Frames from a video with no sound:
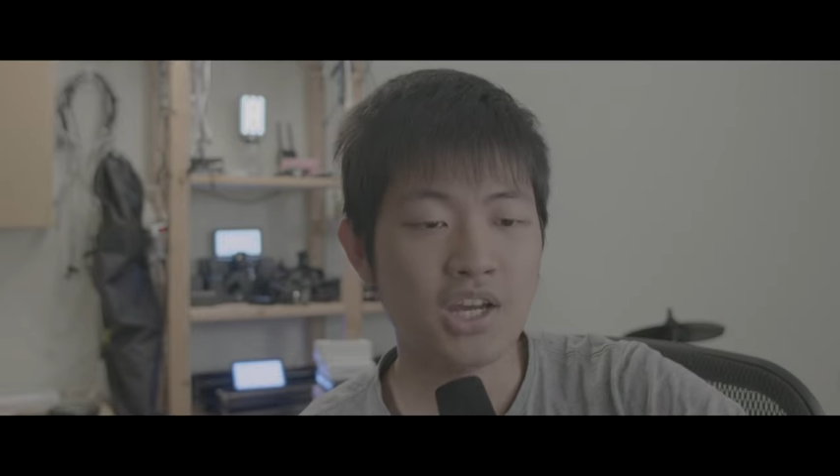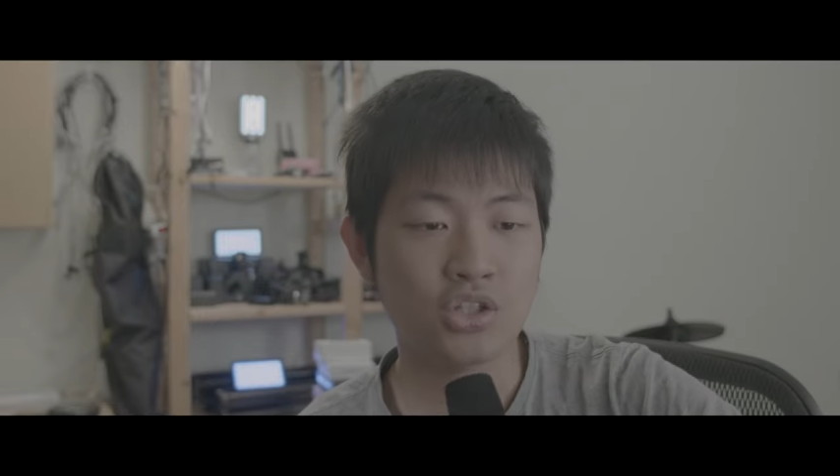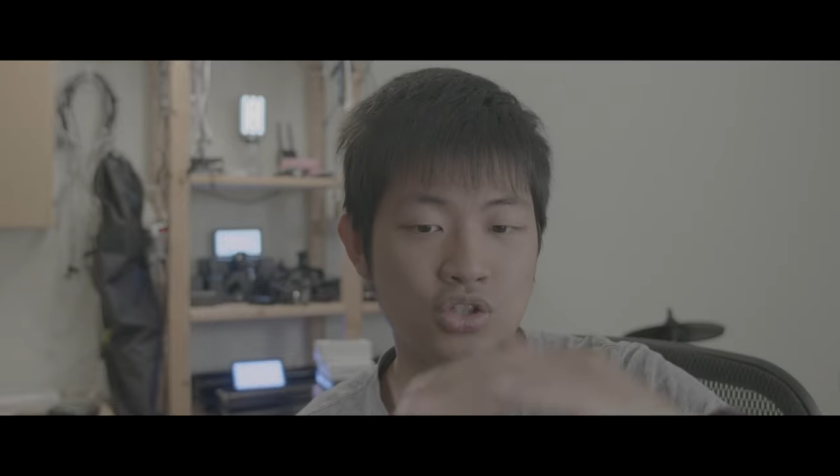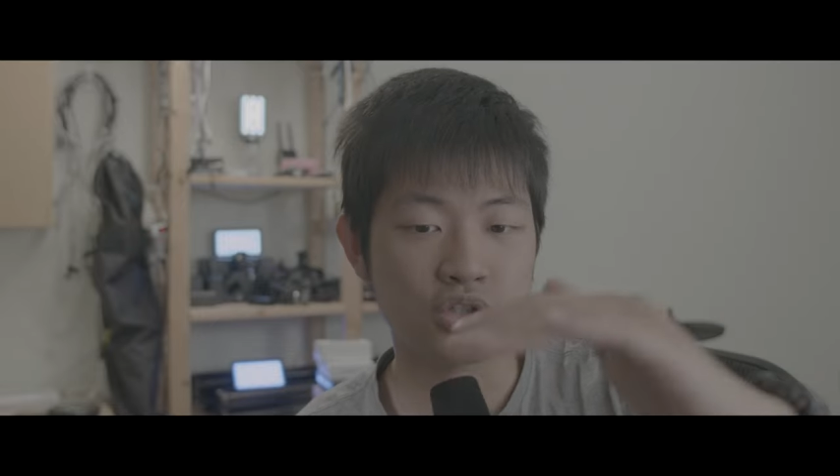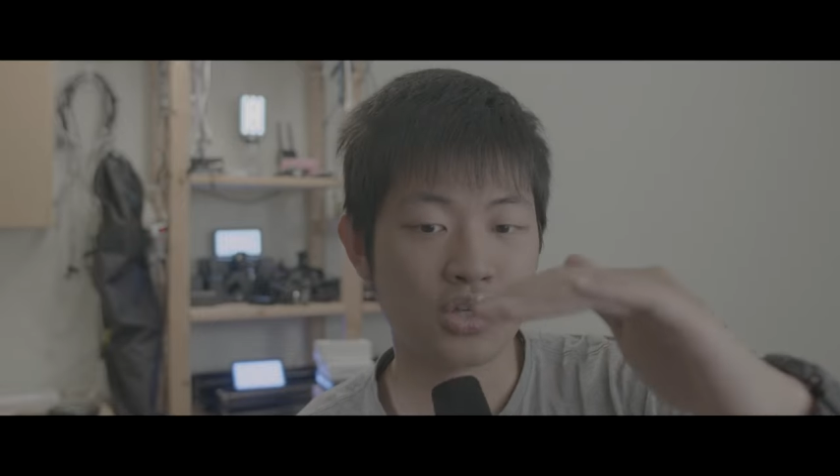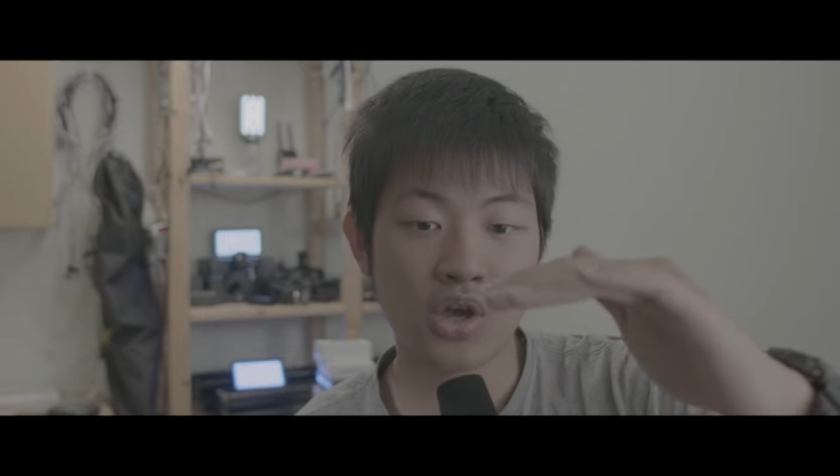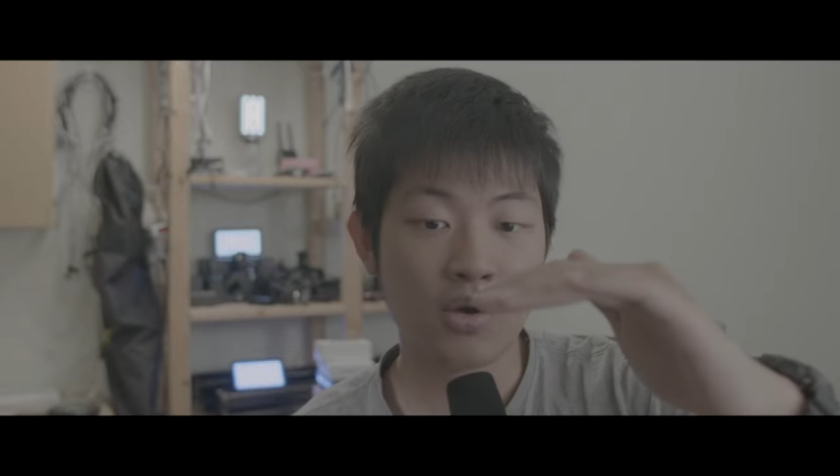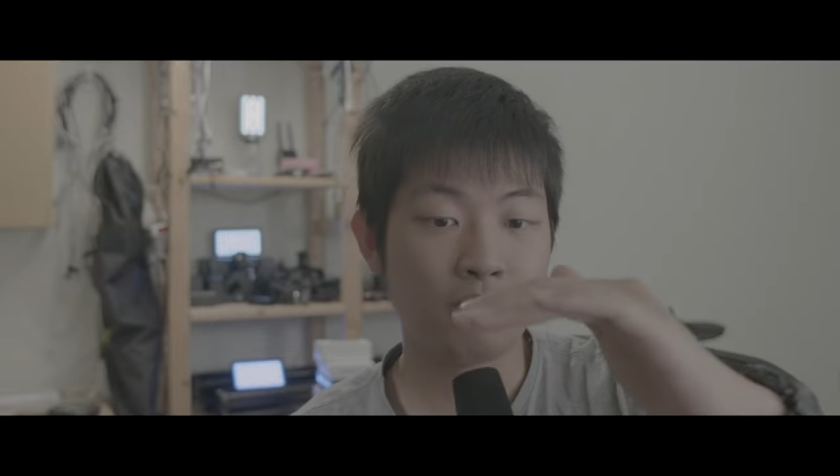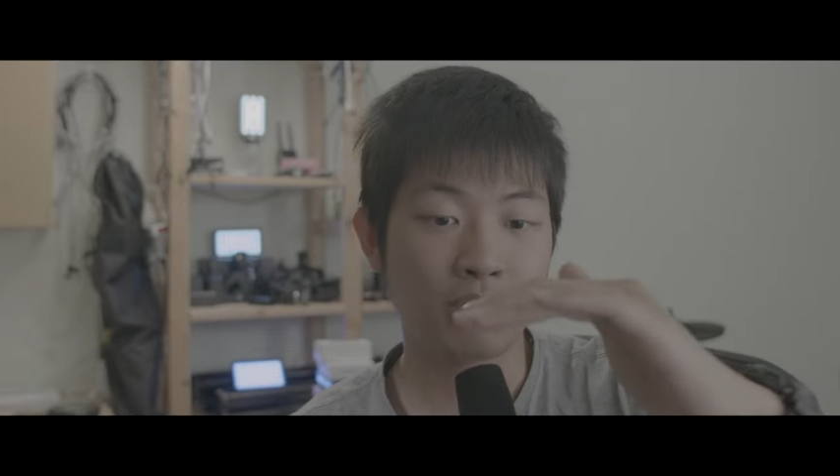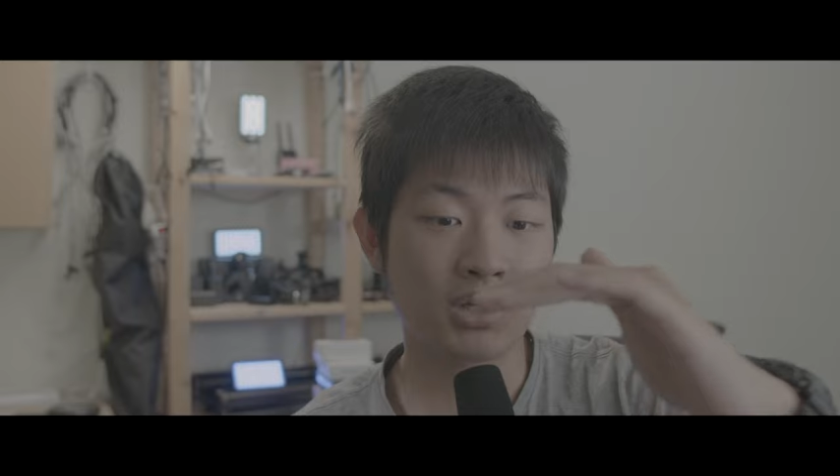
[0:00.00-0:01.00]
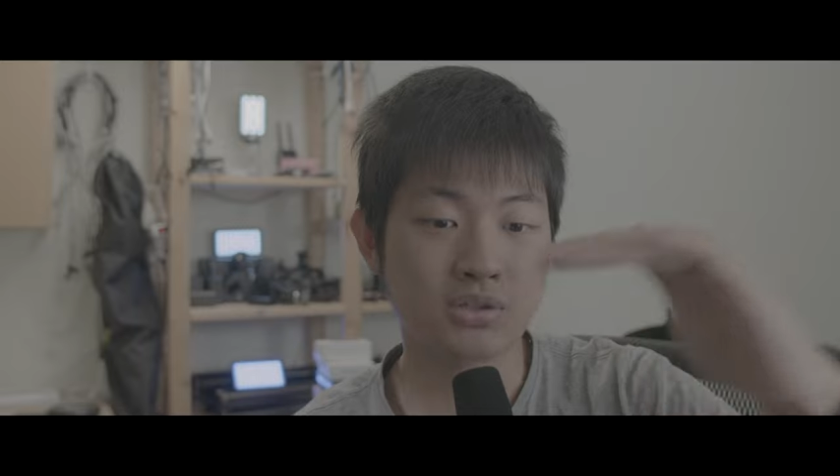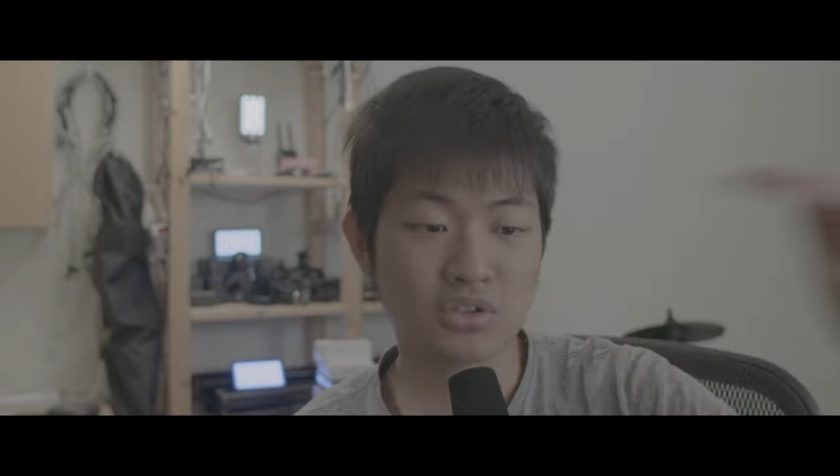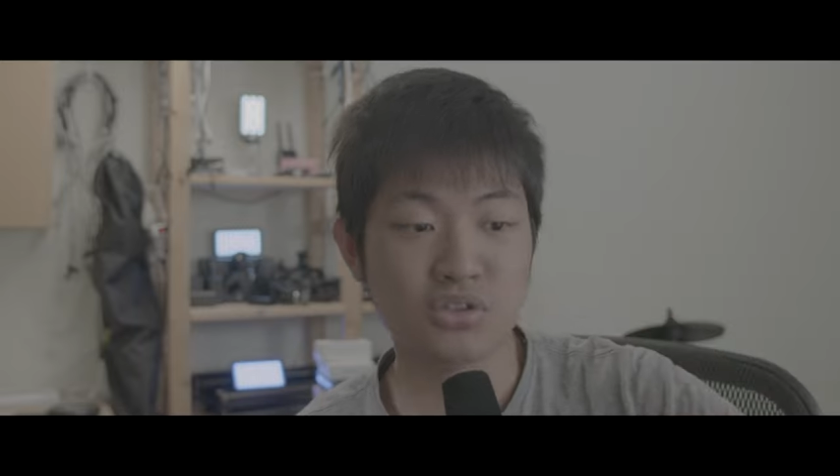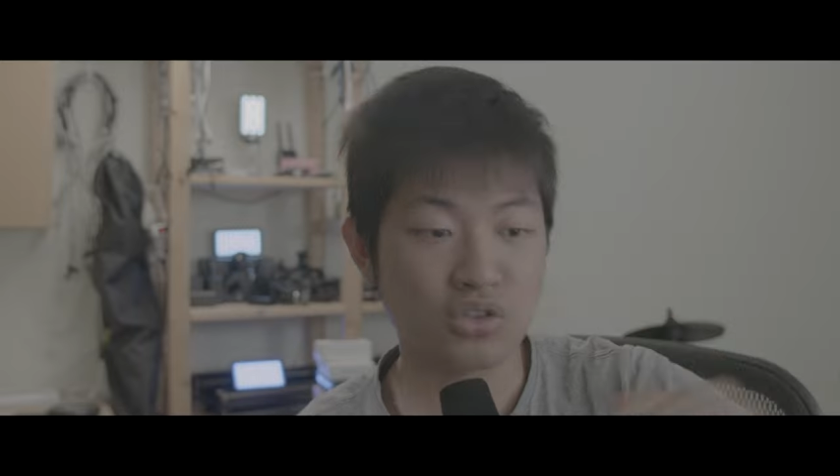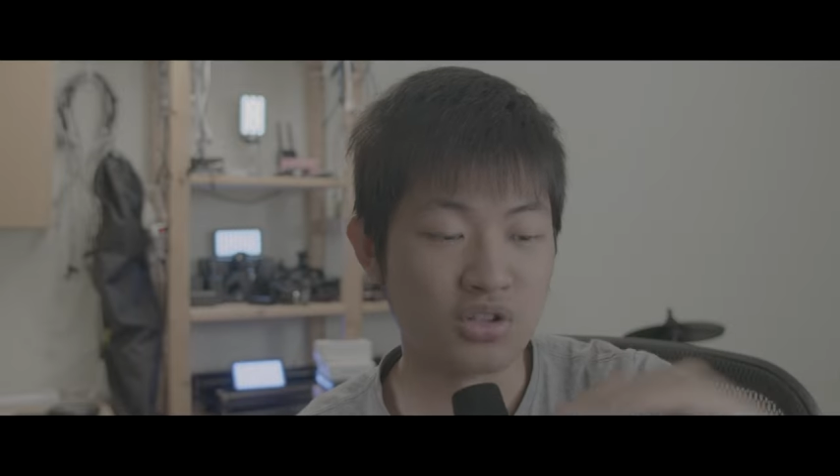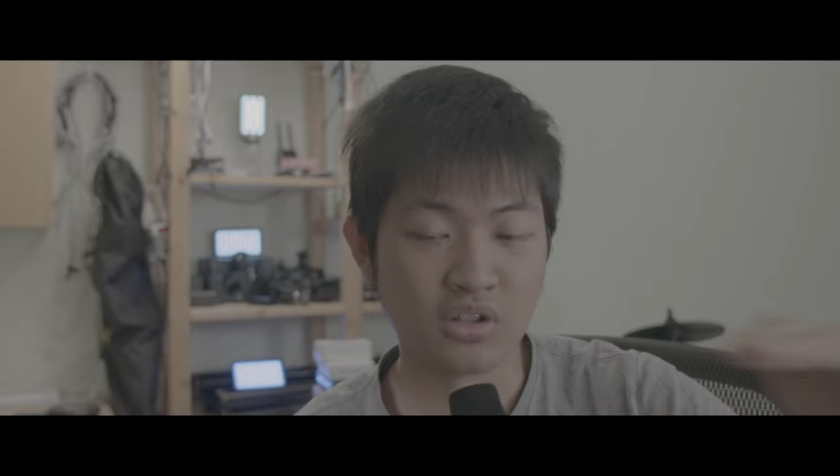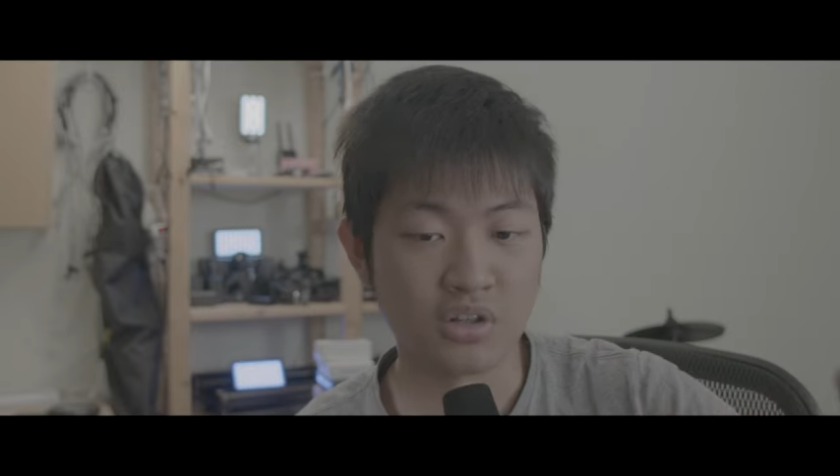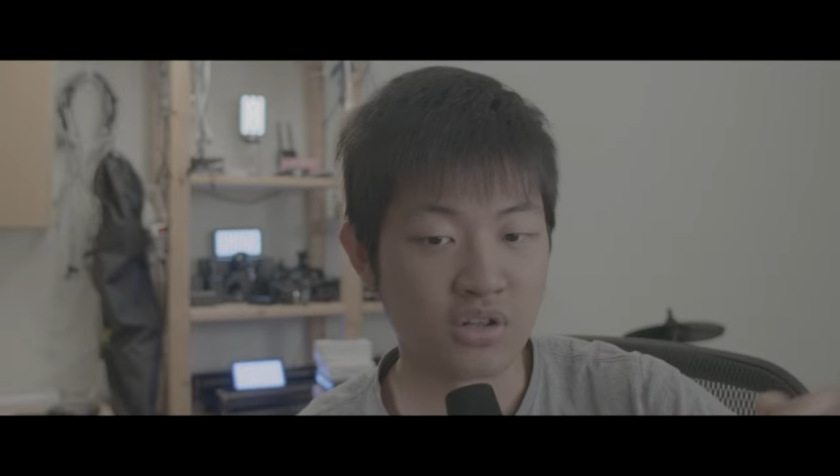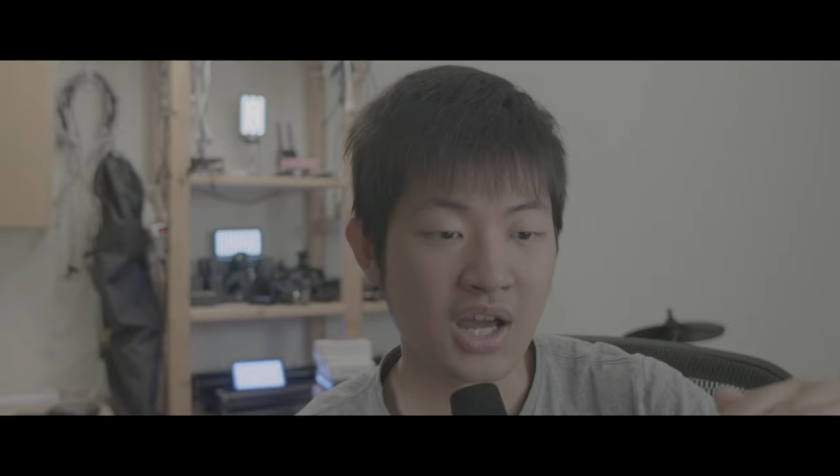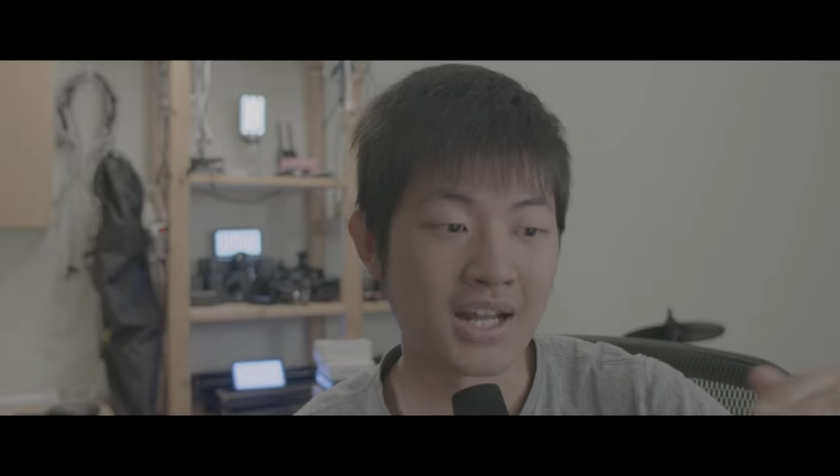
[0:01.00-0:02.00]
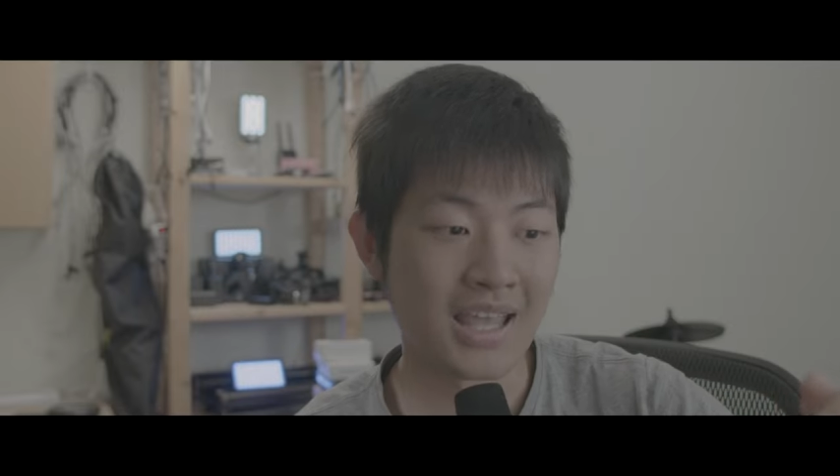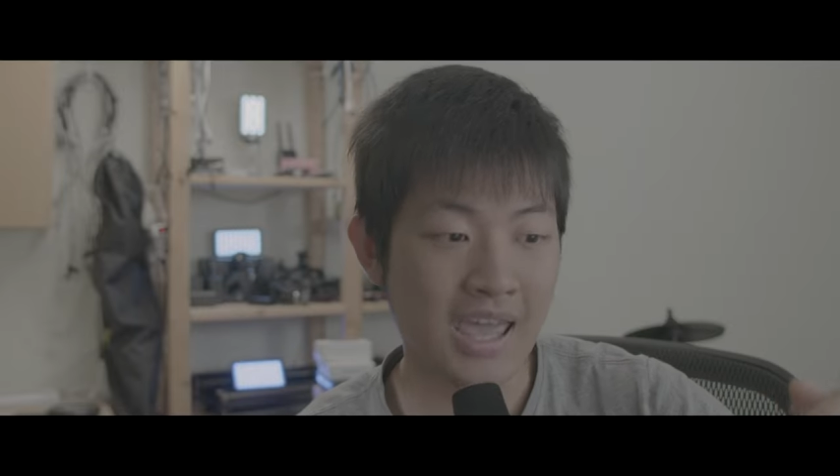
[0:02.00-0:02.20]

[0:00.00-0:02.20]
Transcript: Just because not